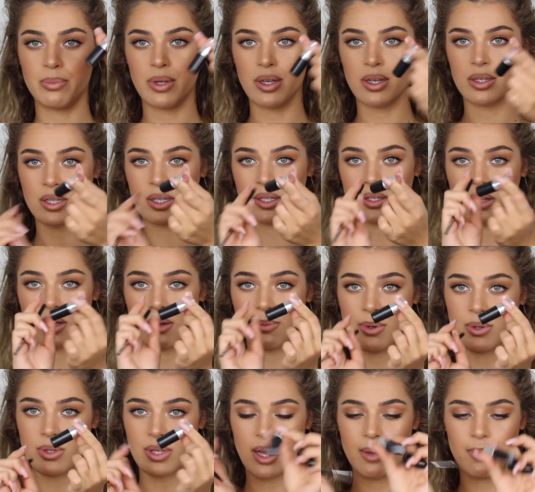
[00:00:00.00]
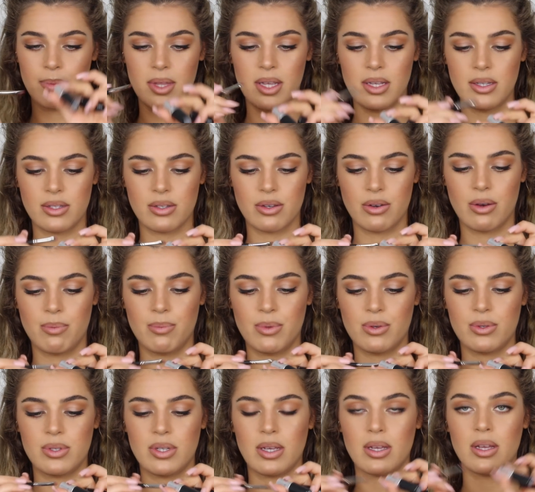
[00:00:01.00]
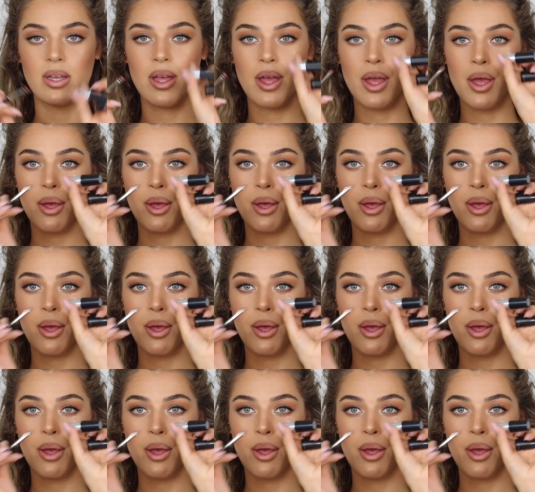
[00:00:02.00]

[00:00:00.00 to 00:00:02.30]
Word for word: because it's almost empty, so I'm using